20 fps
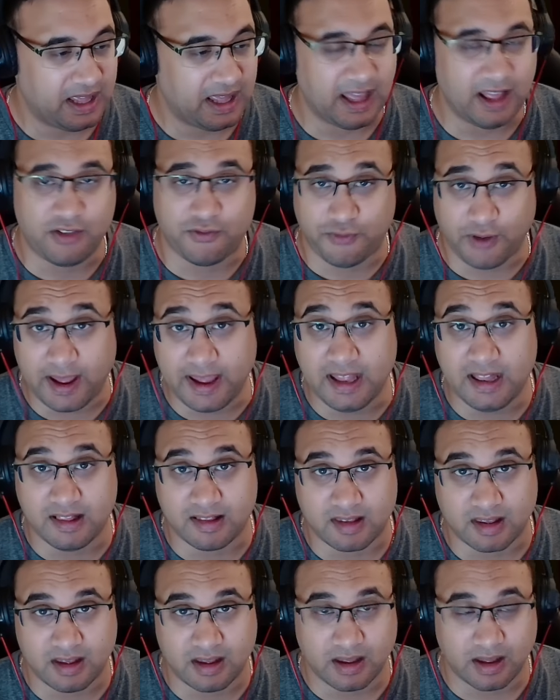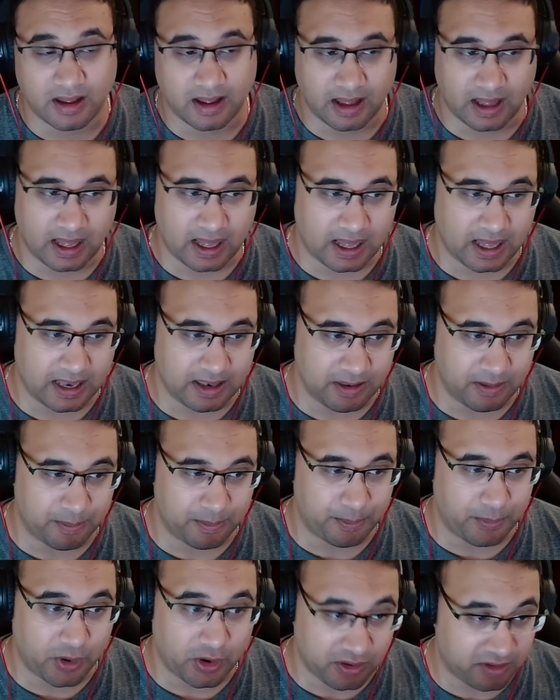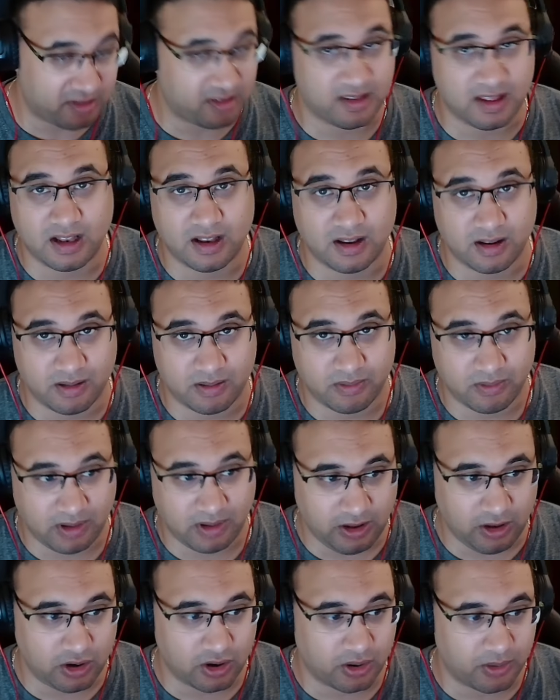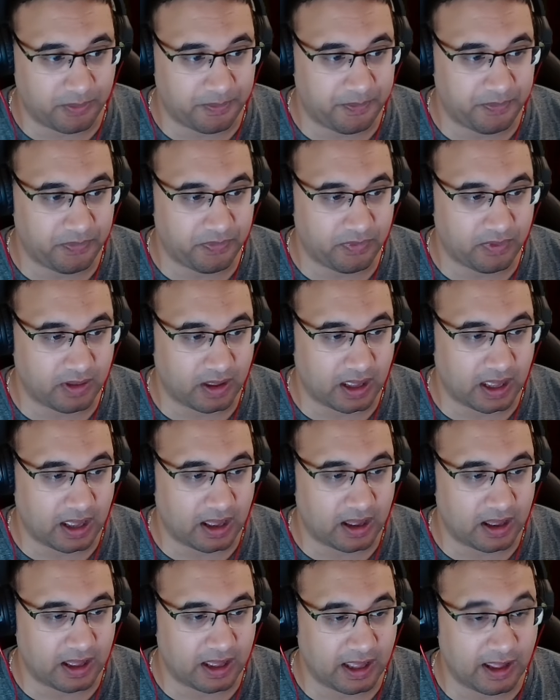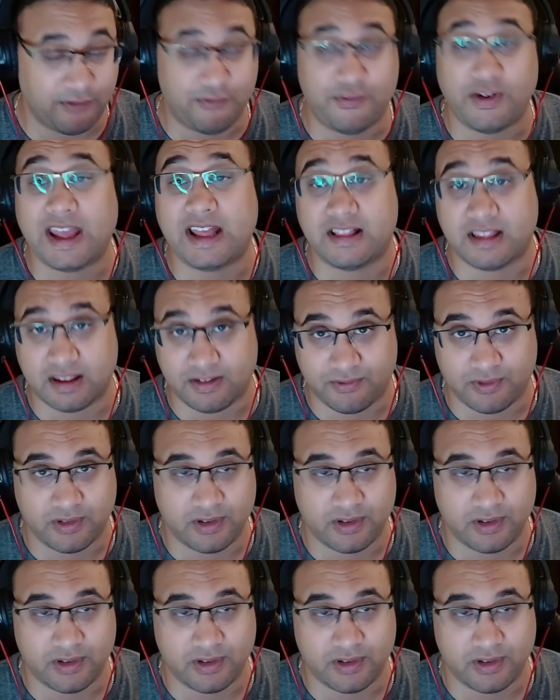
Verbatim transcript: It's faint, um, but still you know uh, effective.